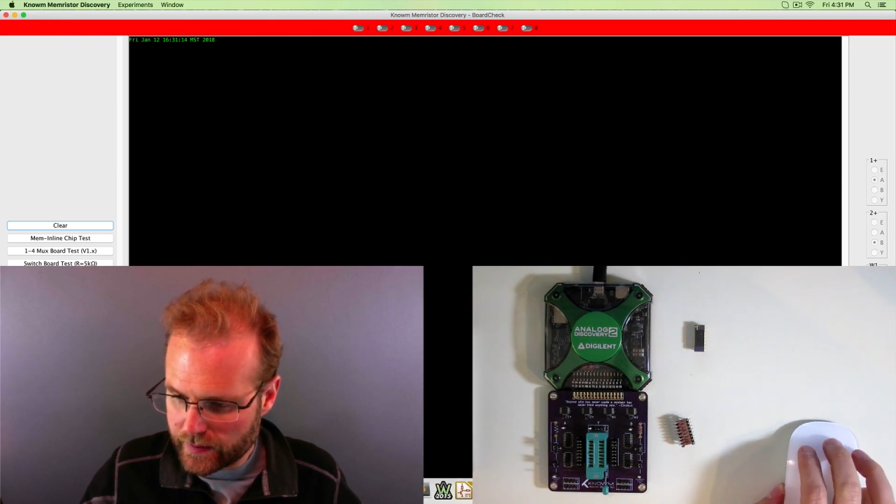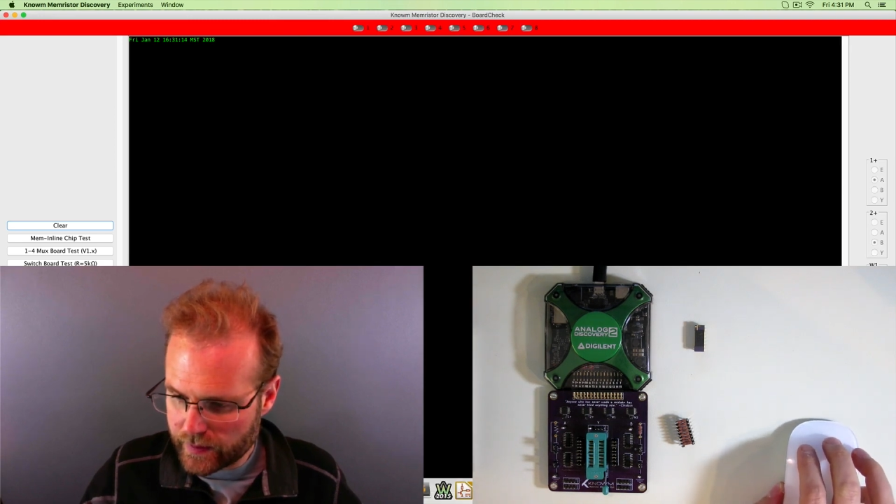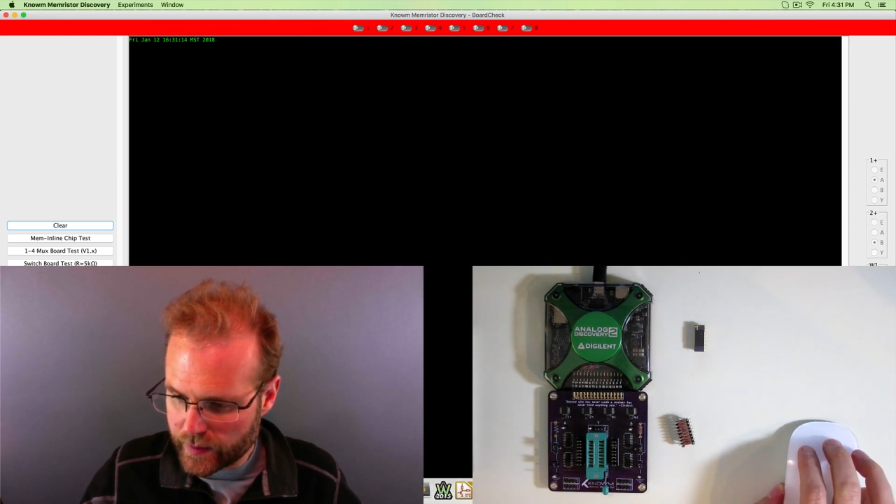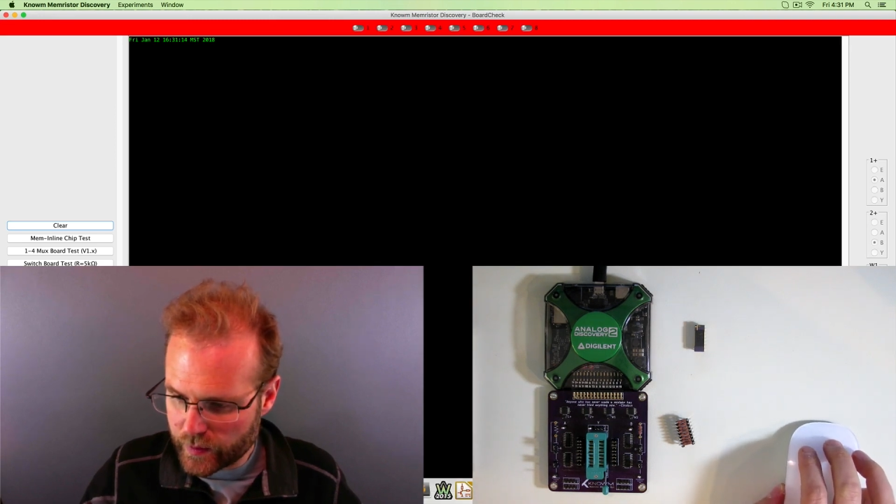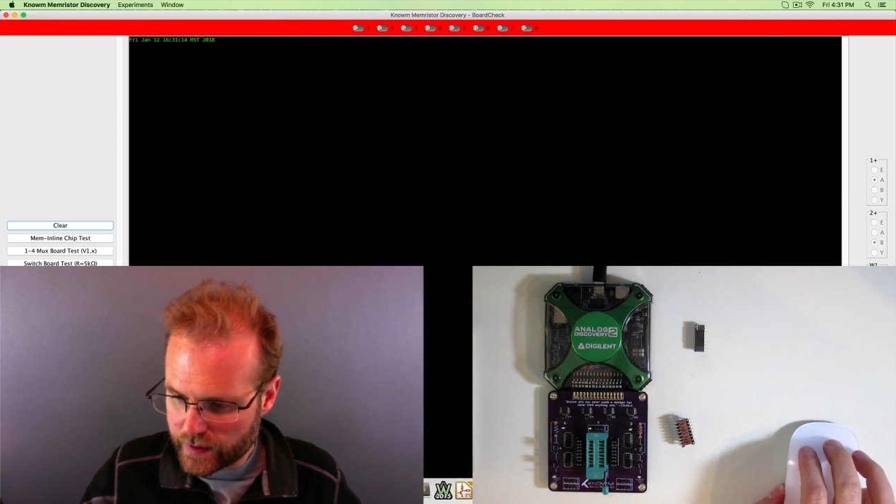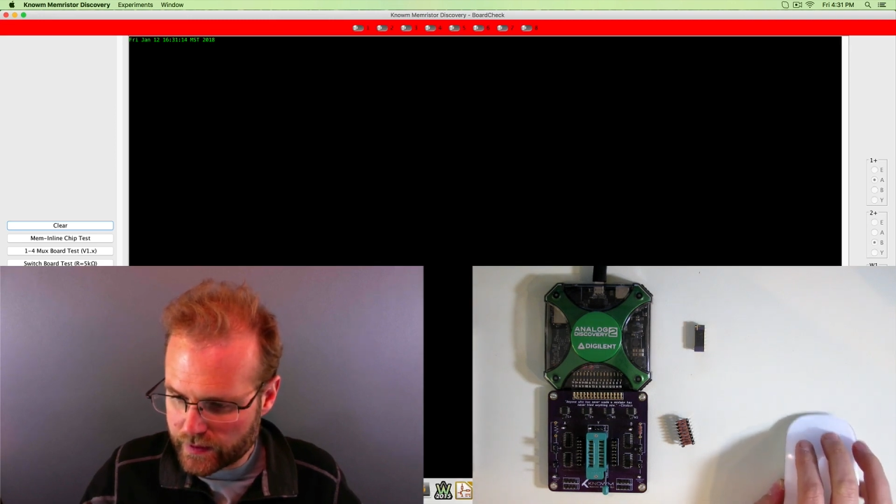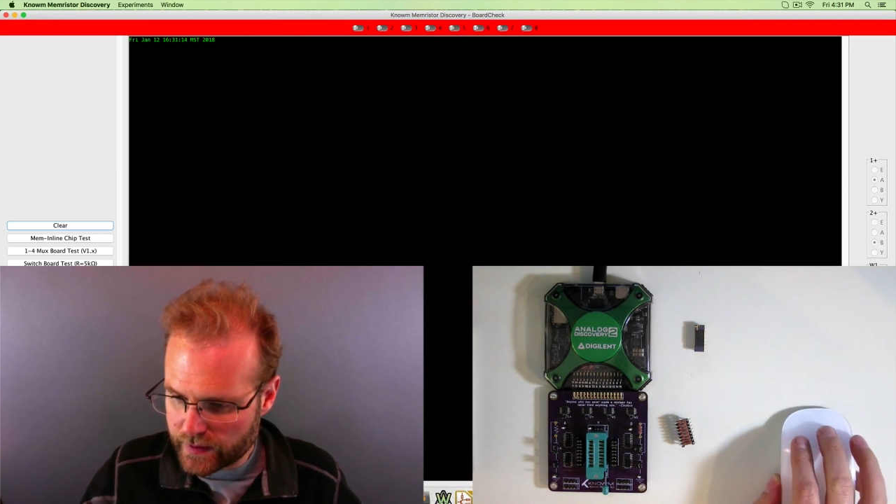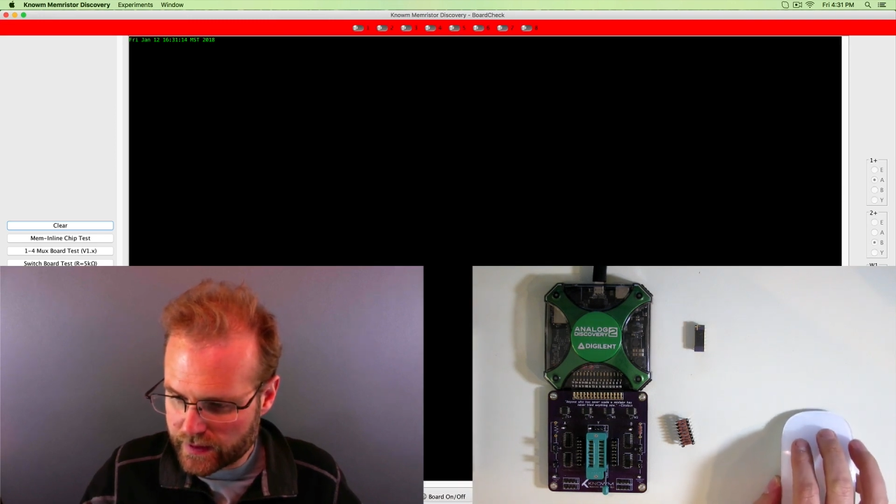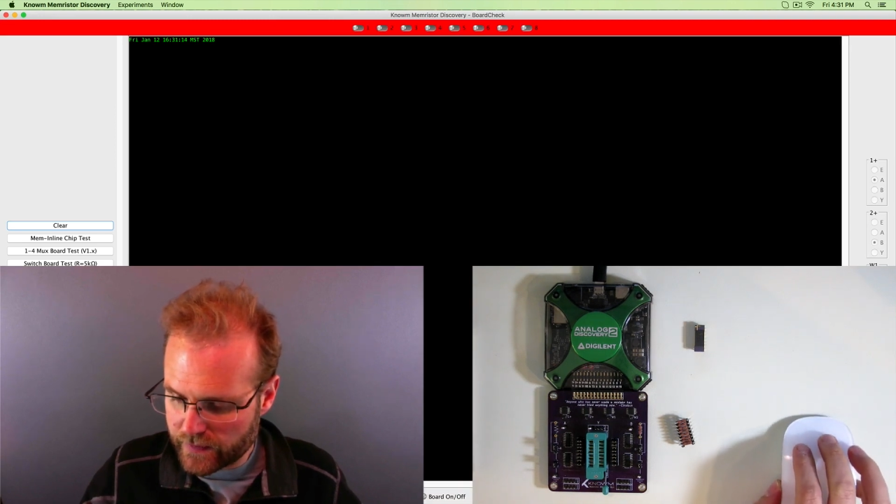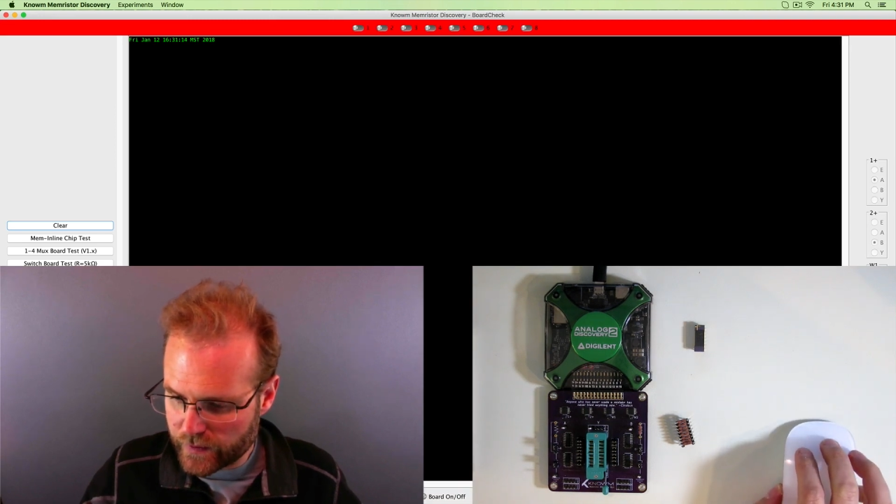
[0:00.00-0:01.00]
Memristor
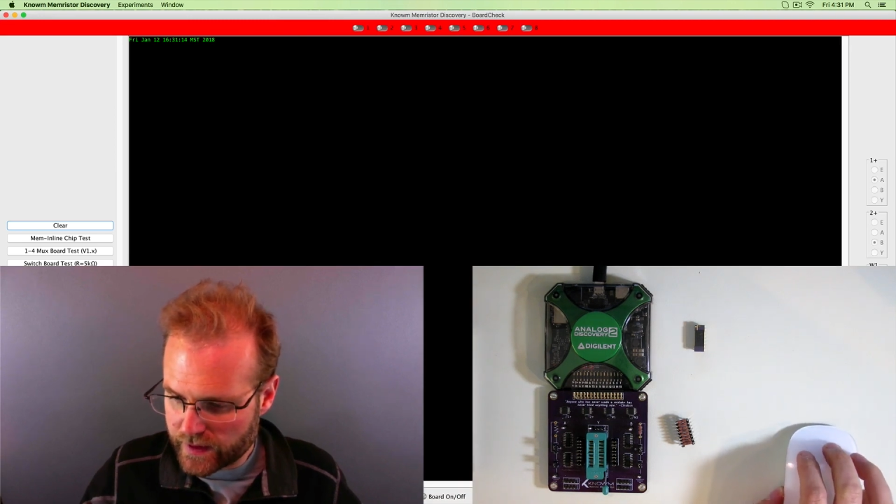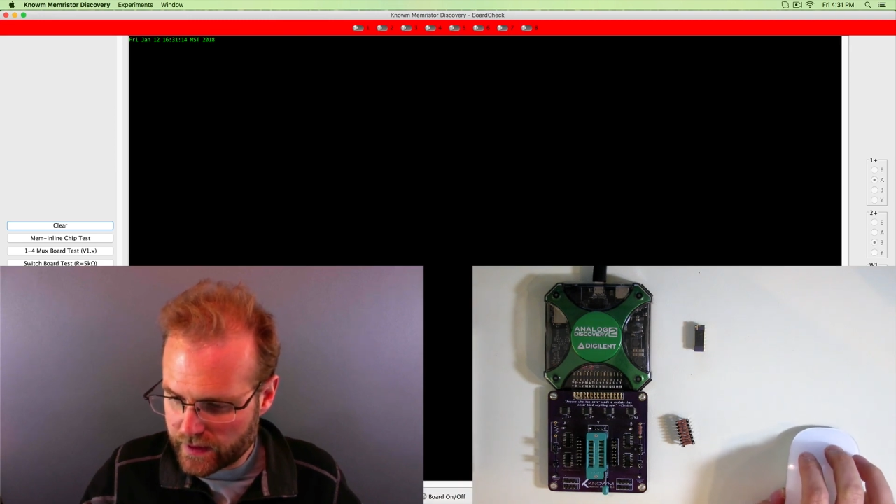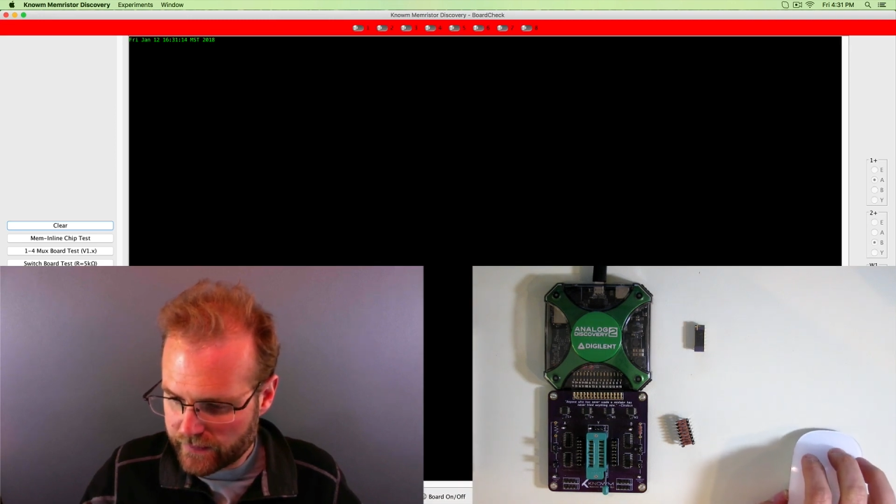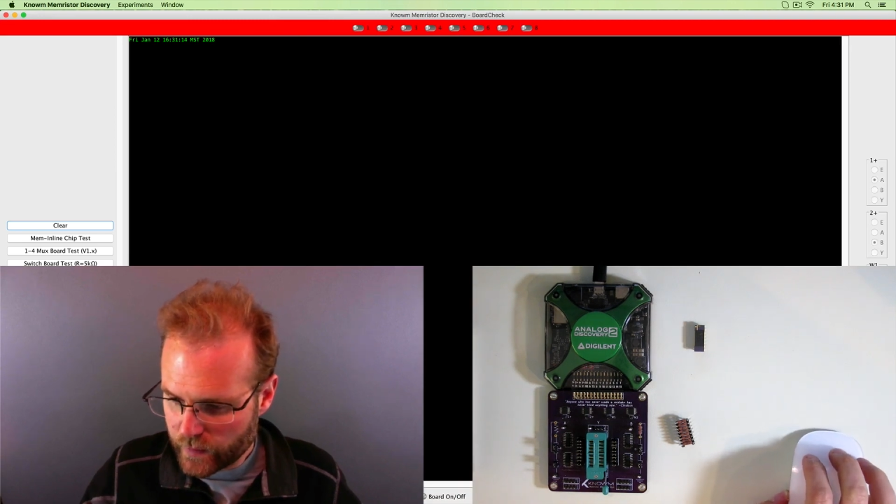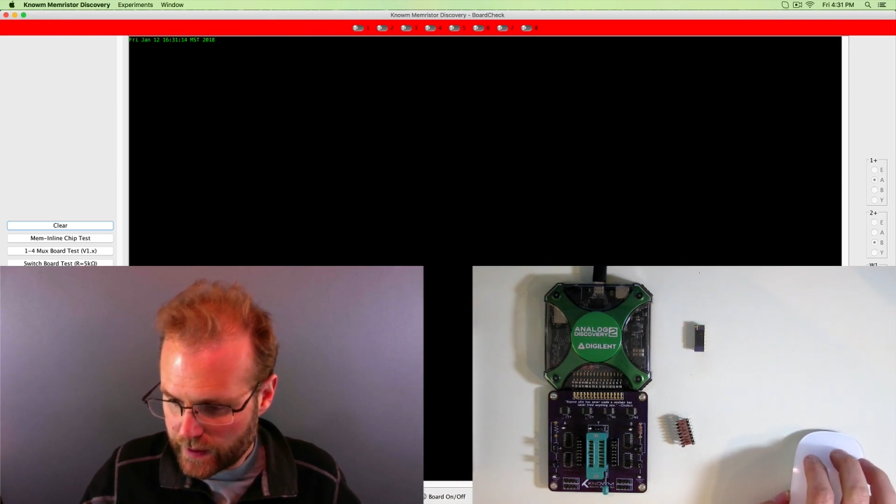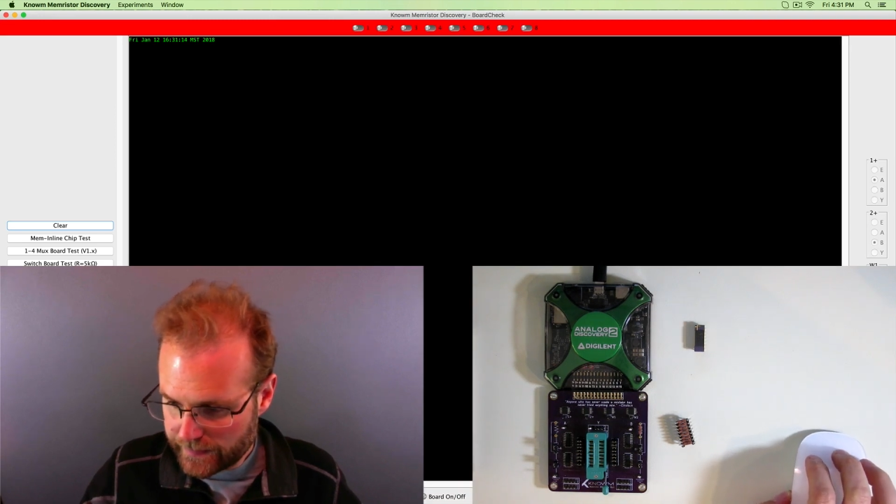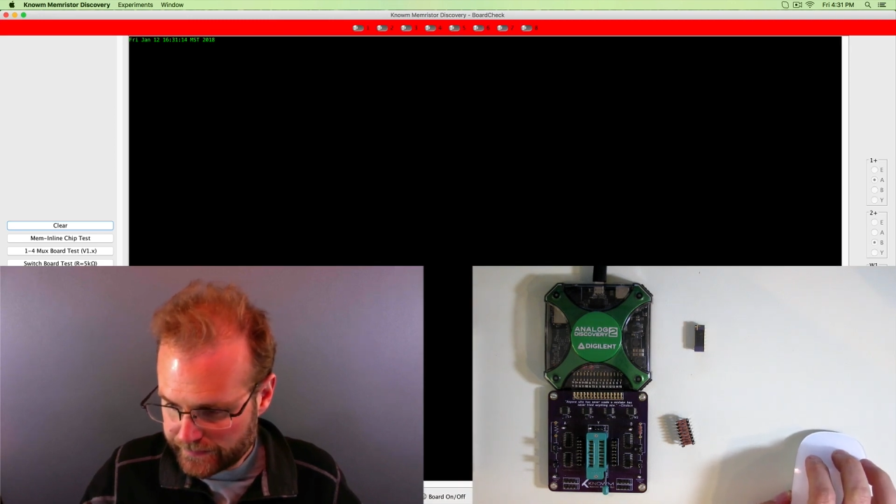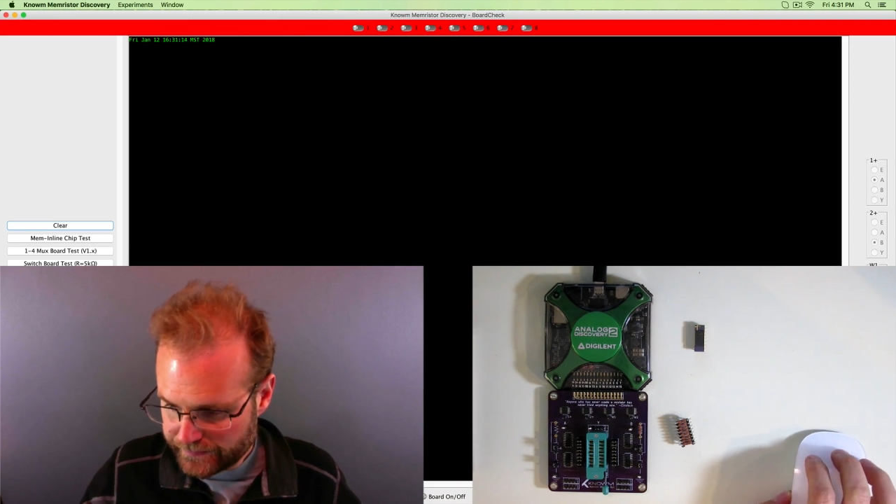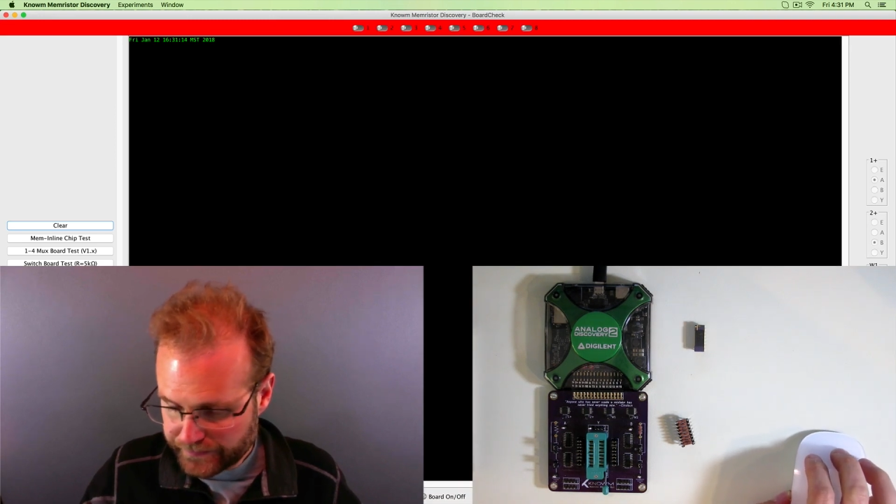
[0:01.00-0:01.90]
Discovery software.